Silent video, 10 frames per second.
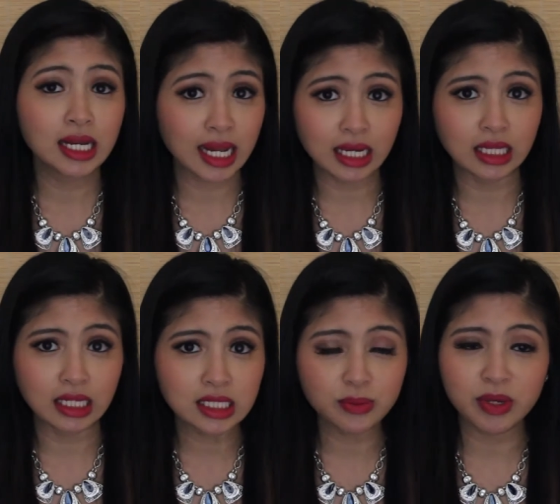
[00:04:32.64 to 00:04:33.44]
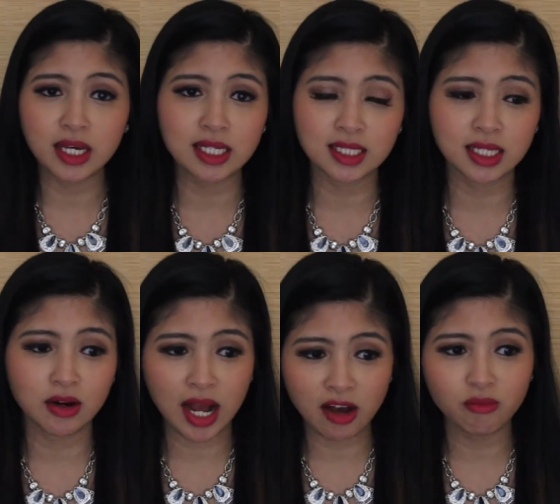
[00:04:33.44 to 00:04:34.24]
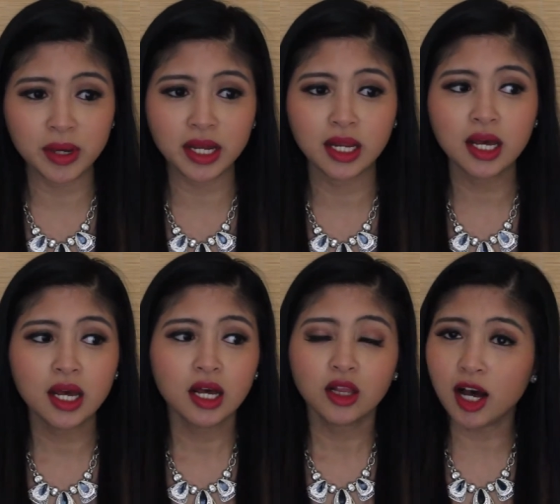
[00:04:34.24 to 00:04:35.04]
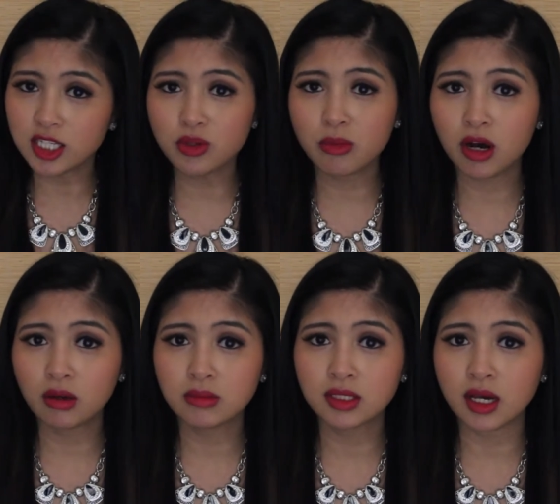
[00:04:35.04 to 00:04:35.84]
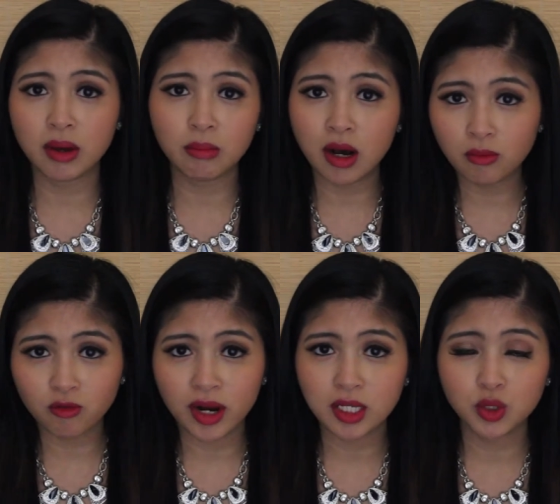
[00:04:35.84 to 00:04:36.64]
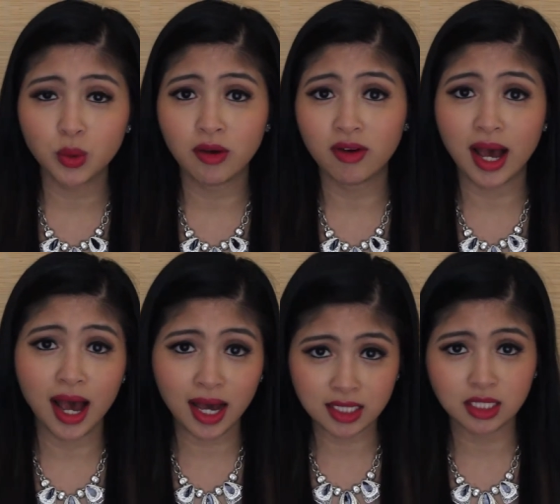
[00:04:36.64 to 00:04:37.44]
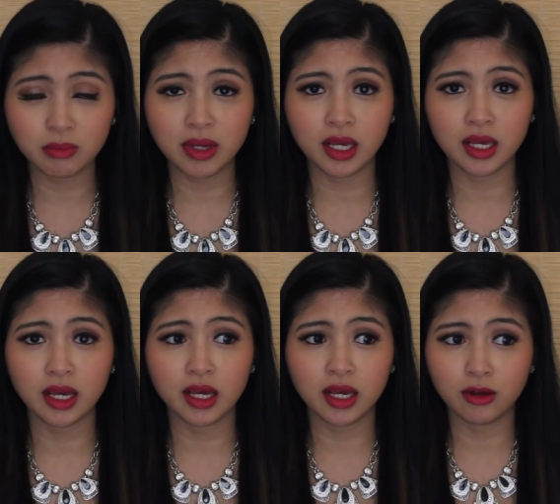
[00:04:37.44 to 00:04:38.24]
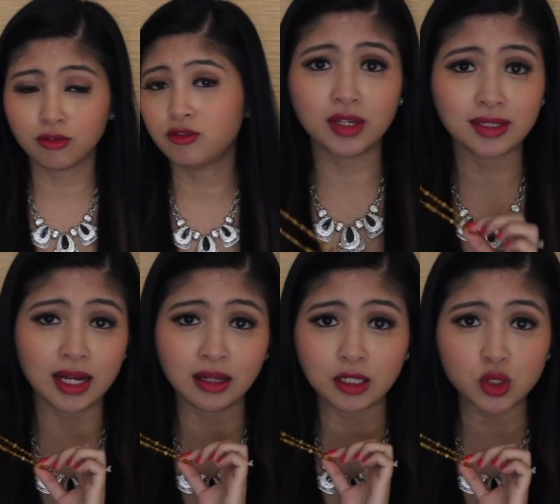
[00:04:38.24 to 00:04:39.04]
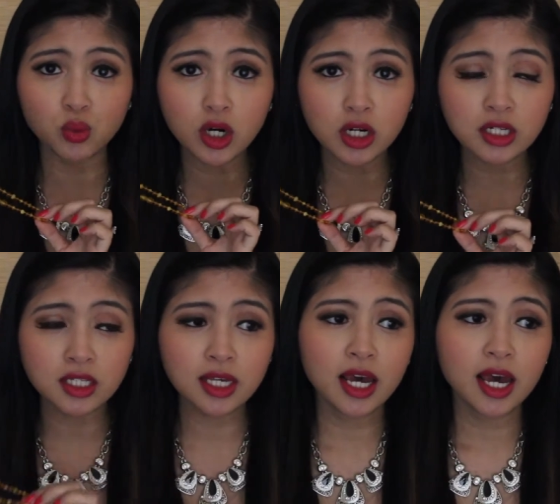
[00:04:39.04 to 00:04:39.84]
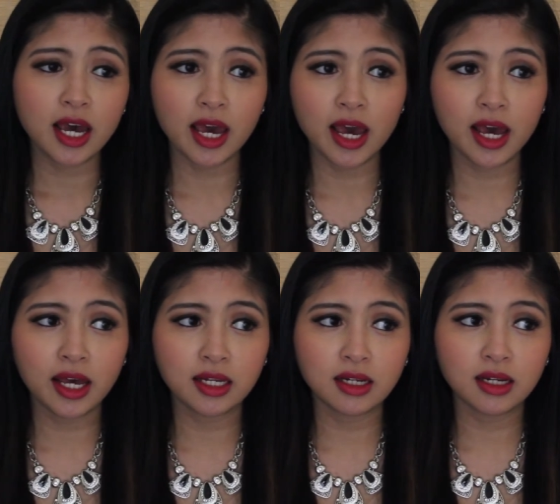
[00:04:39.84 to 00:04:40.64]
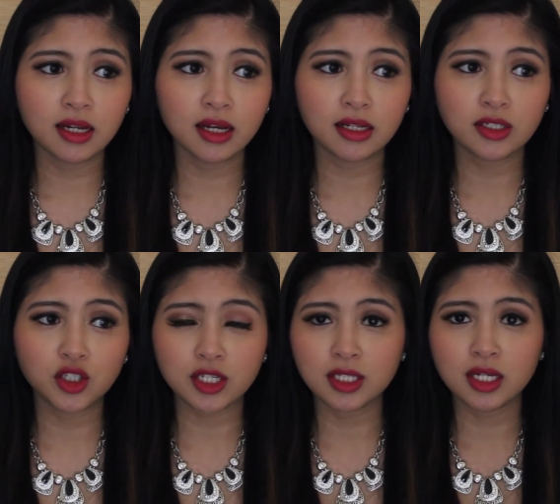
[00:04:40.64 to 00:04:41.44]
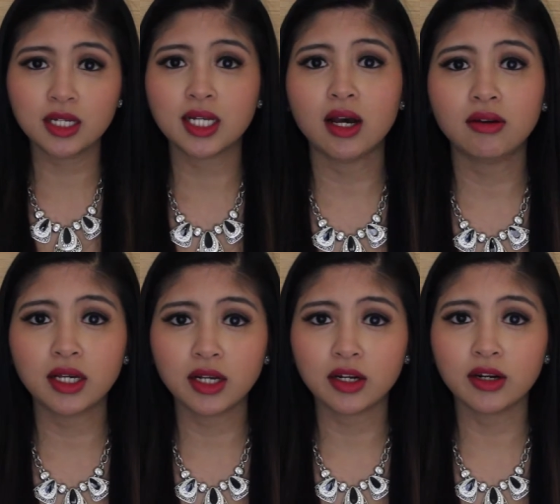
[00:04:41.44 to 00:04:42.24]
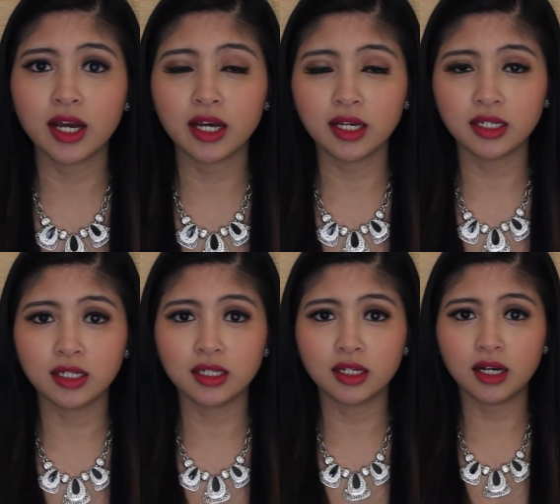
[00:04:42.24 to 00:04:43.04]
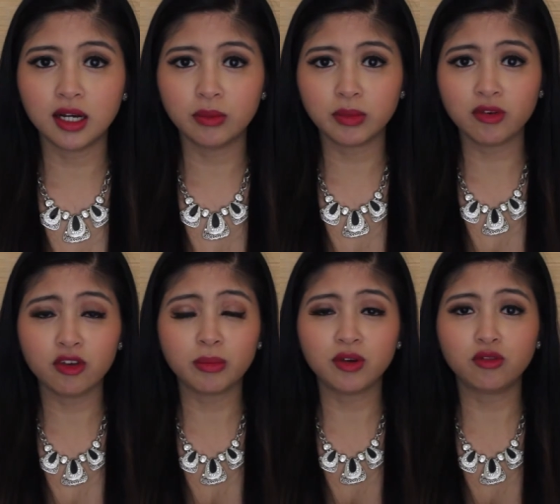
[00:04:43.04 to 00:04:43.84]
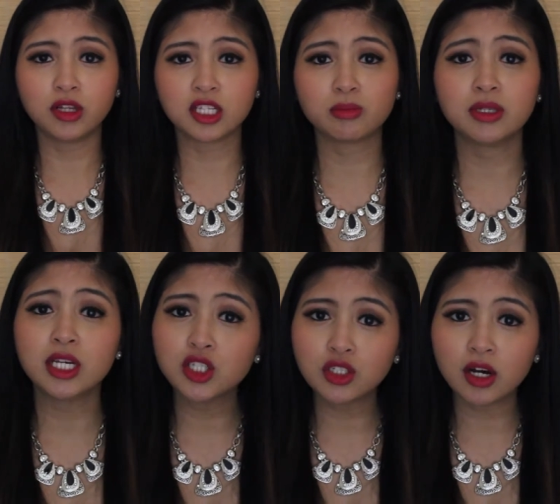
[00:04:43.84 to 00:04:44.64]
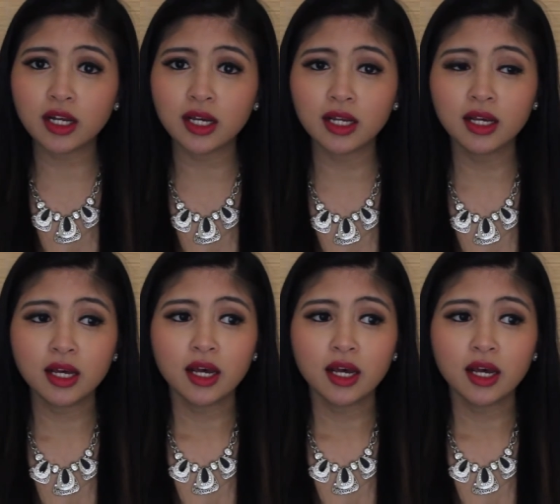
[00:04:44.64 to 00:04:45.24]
necklace because there have been lots of moms, my mom friends who have asked me if this necklace works and just sitting down here and um, giving my full explanation on it